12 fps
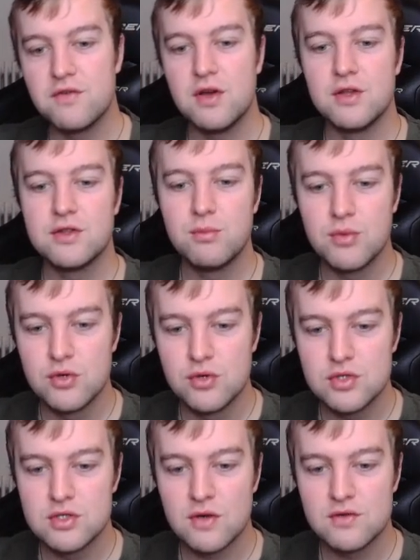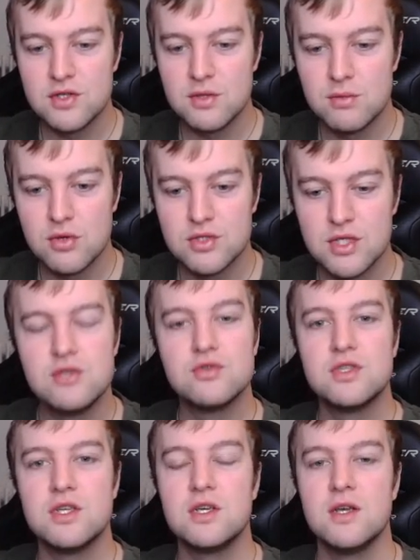The blues is obviously the most
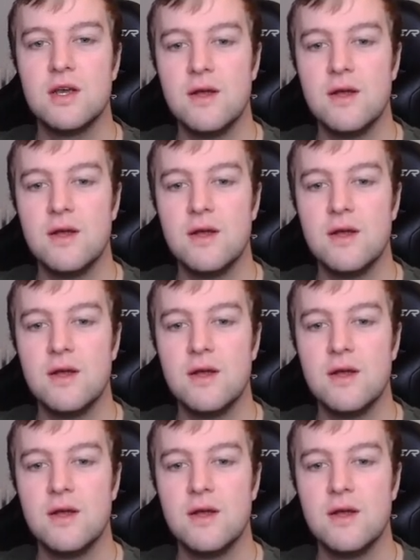interesting.